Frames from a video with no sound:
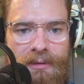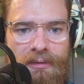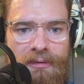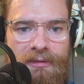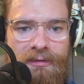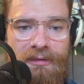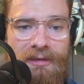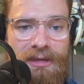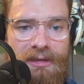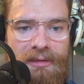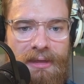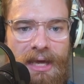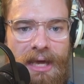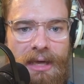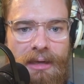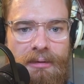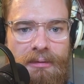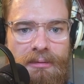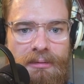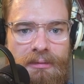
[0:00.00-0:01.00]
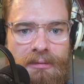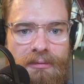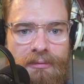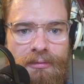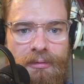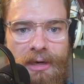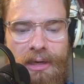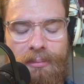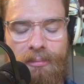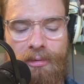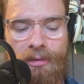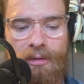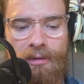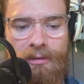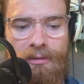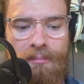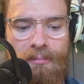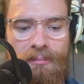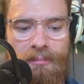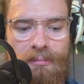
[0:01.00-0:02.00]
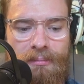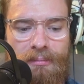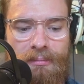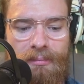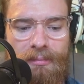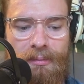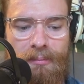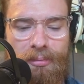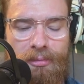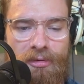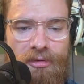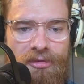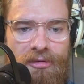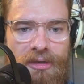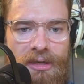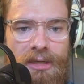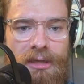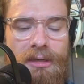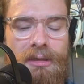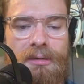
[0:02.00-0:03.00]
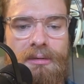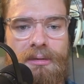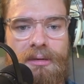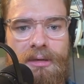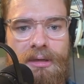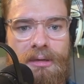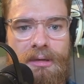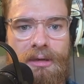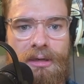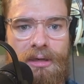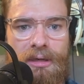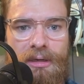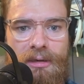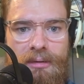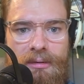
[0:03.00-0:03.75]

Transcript: see that framework and appreciate it. Uh,